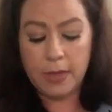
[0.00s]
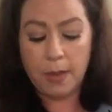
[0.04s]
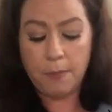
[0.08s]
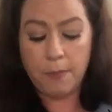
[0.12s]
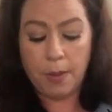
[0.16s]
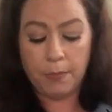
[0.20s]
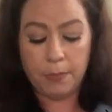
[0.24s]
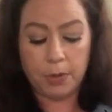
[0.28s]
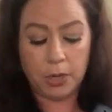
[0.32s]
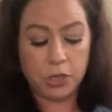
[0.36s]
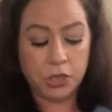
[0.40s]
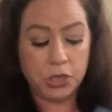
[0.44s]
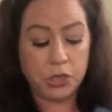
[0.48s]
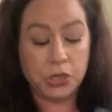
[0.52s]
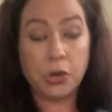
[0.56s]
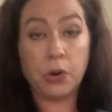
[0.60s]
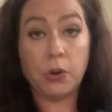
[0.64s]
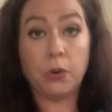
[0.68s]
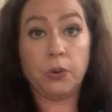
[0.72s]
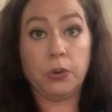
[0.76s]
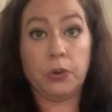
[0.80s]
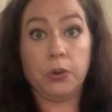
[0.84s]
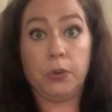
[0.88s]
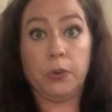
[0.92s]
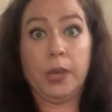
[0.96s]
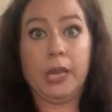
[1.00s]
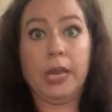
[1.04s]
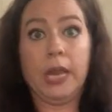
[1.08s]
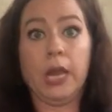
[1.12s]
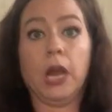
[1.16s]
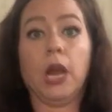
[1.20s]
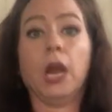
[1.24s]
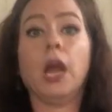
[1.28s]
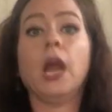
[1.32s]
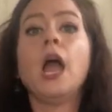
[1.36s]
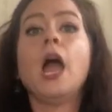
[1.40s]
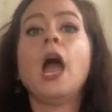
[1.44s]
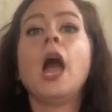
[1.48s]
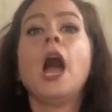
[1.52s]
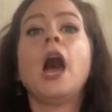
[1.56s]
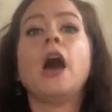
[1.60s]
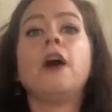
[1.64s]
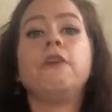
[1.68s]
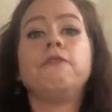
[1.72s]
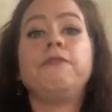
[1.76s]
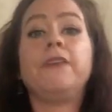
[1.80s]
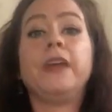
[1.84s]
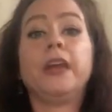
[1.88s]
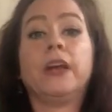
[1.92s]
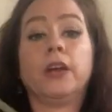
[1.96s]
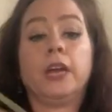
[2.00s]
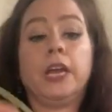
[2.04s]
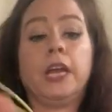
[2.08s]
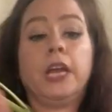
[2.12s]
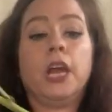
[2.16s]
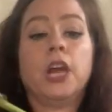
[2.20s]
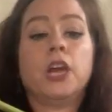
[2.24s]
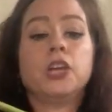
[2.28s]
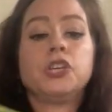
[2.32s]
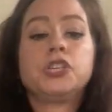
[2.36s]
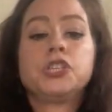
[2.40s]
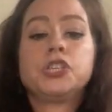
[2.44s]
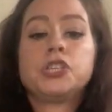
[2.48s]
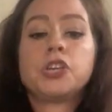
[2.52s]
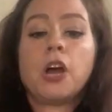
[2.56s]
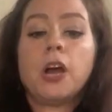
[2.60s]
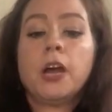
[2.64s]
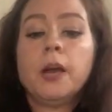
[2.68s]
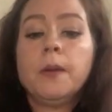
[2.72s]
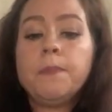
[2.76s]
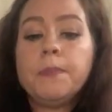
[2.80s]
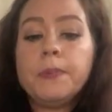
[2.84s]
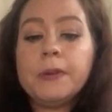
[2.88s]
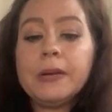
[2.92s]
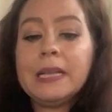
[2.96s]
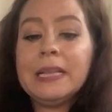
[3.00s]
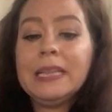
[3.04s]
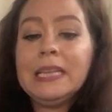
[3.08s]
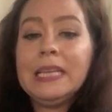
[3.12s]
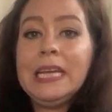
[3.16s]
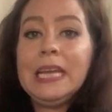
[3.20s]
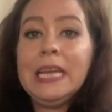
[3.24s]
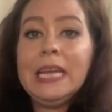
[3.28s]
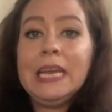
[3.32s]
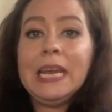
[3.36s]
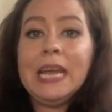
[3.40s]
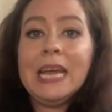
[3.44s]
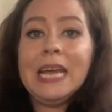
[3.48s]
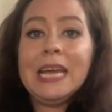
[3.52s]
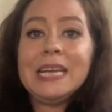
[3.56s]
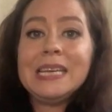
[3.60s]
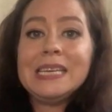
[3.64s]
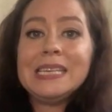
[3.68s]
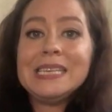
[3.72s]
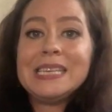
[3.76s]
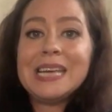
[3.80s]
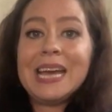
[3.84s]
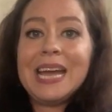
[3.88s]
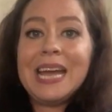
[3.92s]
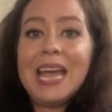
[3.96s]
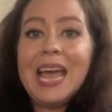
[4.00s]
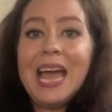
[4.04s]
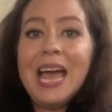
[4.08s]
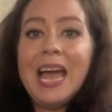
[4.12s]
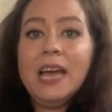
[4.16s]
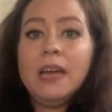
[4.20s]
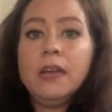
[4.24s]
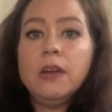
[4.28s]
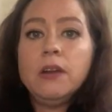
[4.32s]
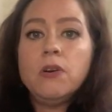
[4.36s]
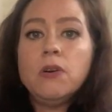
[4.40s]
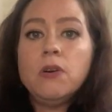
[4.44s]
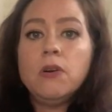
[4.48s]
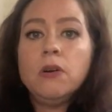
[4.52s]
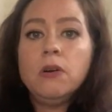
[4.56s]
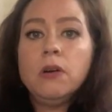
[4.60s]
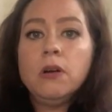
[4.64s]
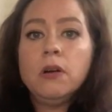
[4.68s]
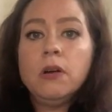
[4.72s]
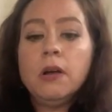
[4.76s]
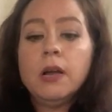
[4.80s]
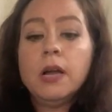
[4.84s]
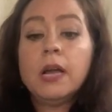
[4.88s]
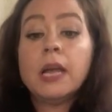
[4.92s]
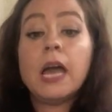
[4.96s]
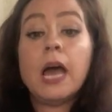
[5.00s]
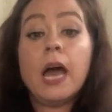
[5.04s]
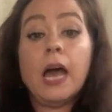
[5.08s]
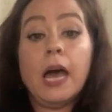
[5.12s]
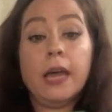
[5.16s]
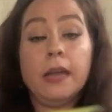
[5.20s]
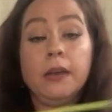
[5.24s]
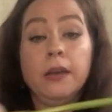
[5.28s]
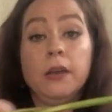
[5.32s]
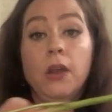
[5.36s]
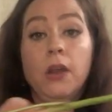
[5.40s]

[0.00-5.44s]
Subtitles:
them, I'm gonna show you here, a very sharp, clean, and diagonal cut,